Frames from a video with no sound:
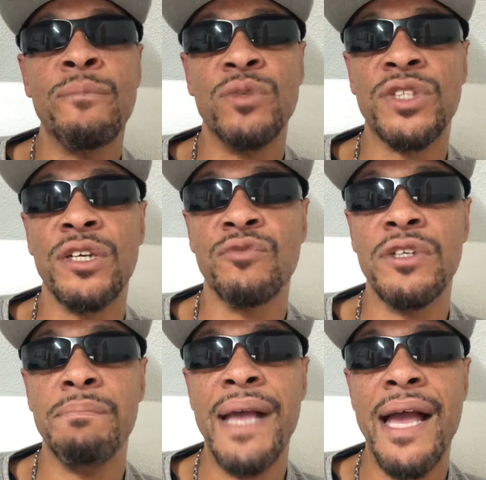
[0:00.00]
Was hurt
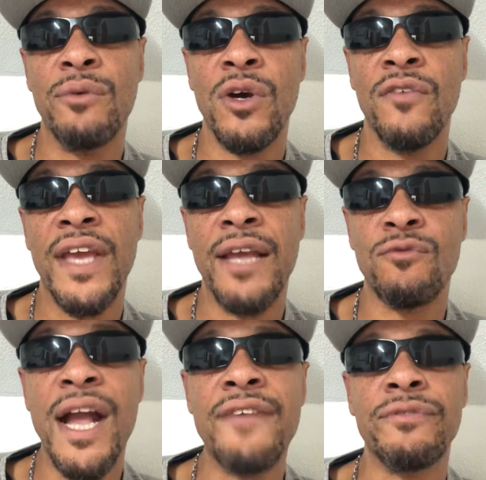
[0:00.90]
real bad with
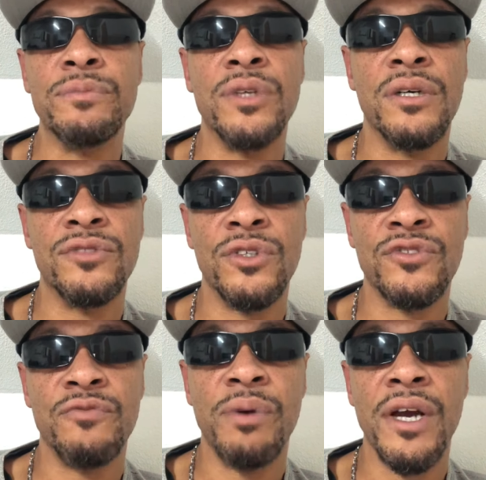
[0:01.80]
overhand right from
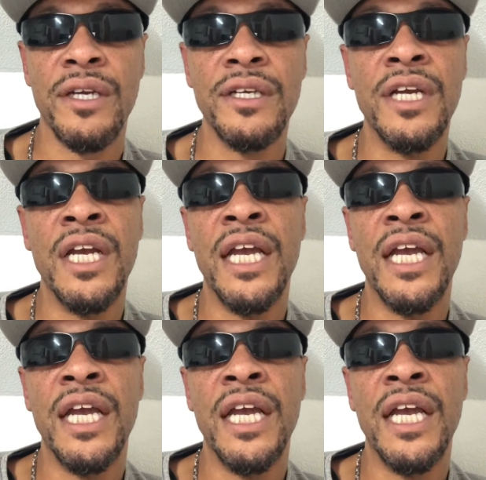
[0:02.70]
Joseph Parker.